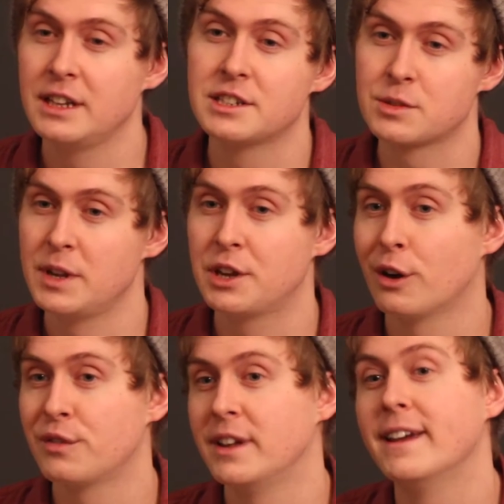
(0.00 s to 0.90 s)
clean,
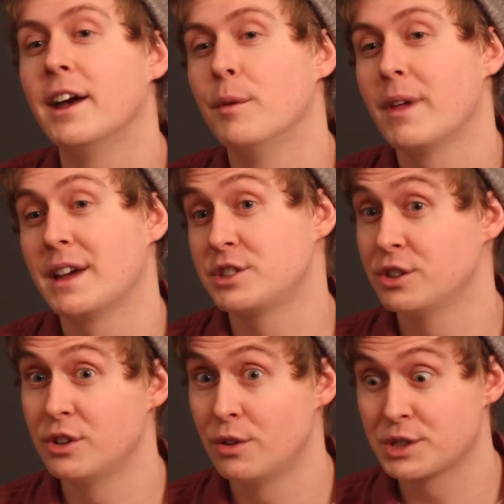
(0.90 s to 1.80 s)
sweet coffee that
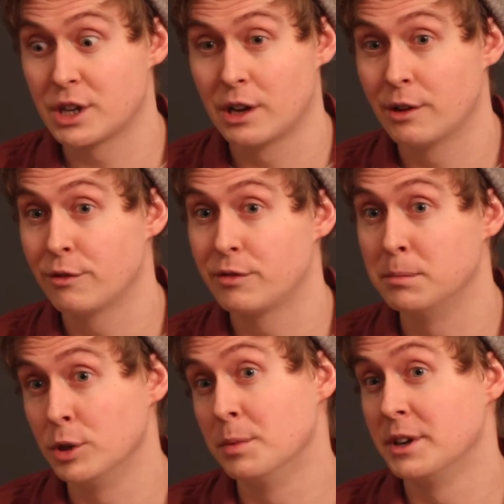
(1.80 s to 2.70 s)
has good notes
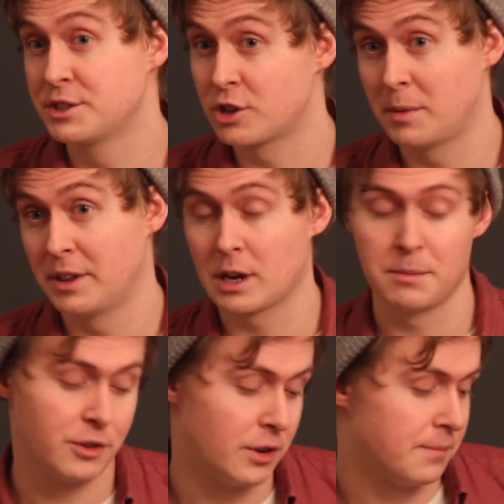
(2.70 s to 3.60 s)
of blueberry and strawberry that come